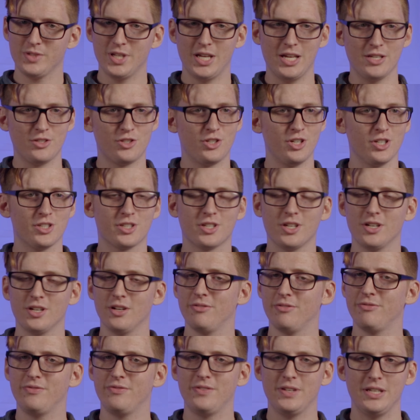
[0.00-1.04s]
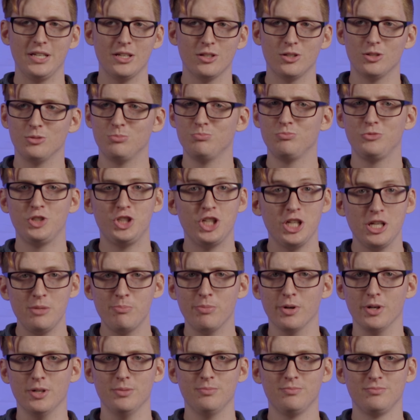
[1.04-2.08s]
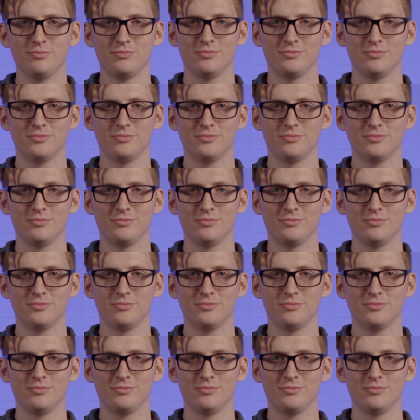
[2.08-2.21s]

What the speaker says: it's just gonna feel cheaper.